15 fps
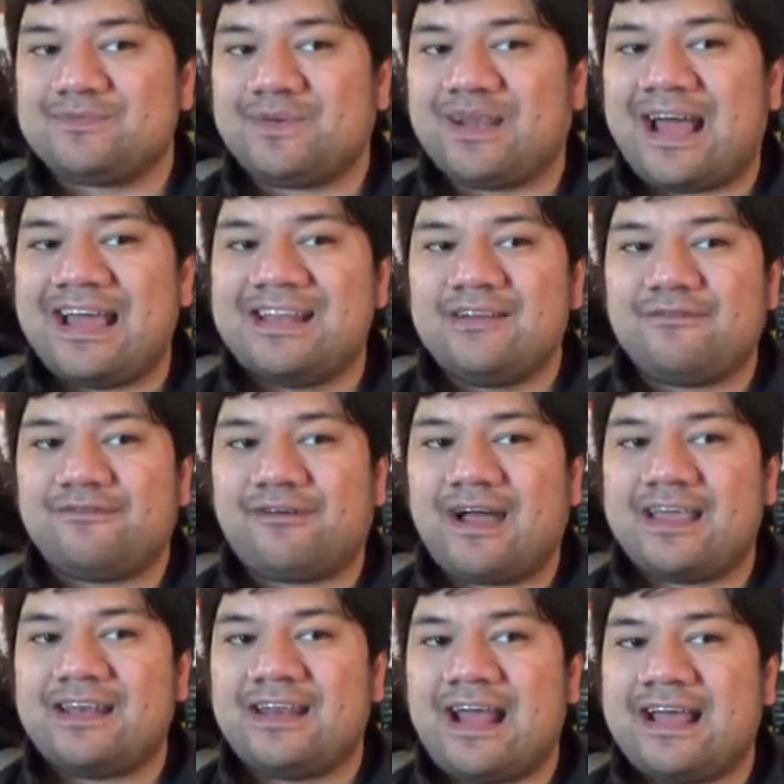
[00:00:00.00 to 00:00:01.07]
but I didn't
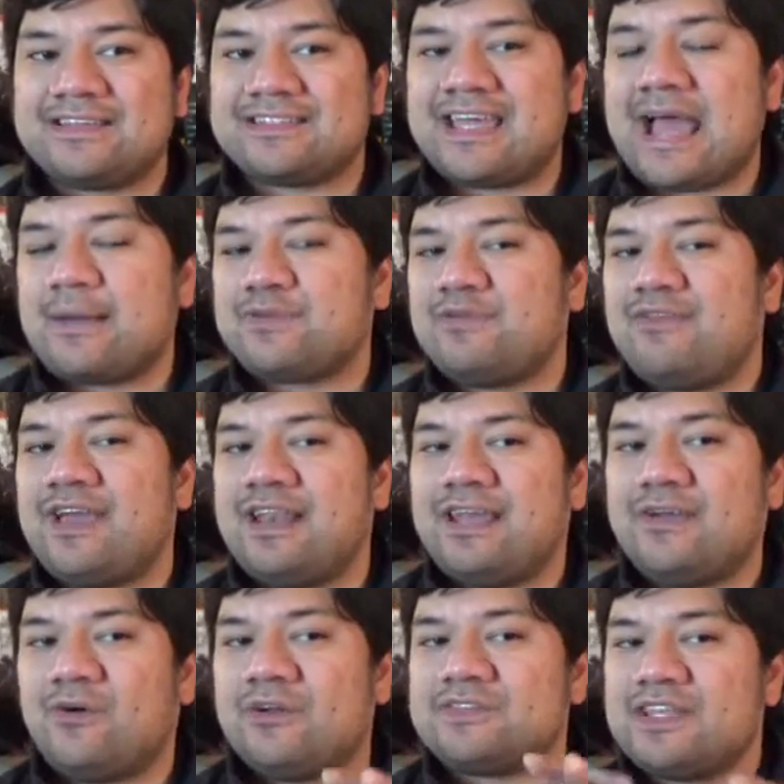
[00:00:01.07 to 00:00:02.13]
find it as
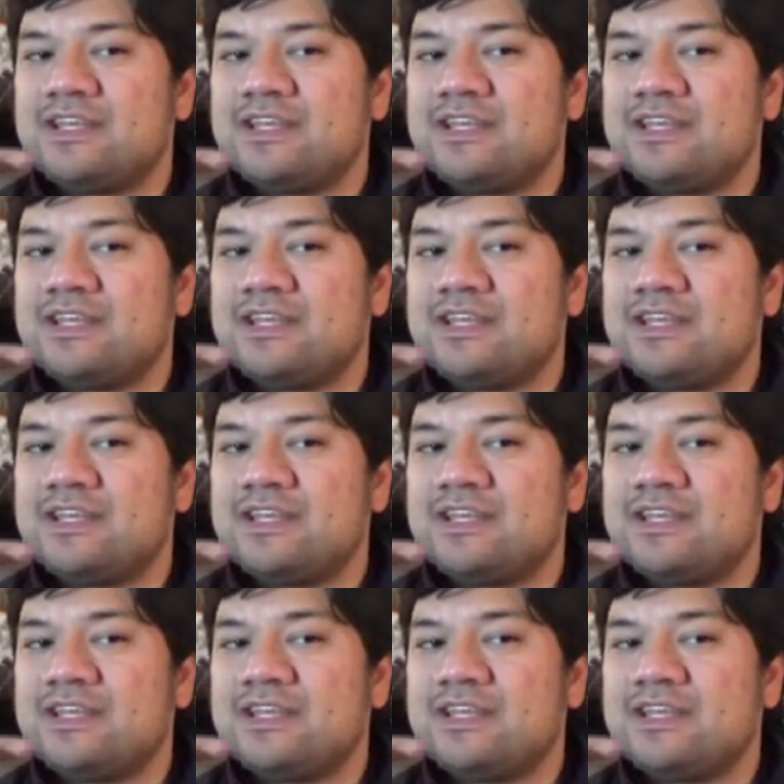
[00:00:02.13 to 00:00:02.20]
captivating or as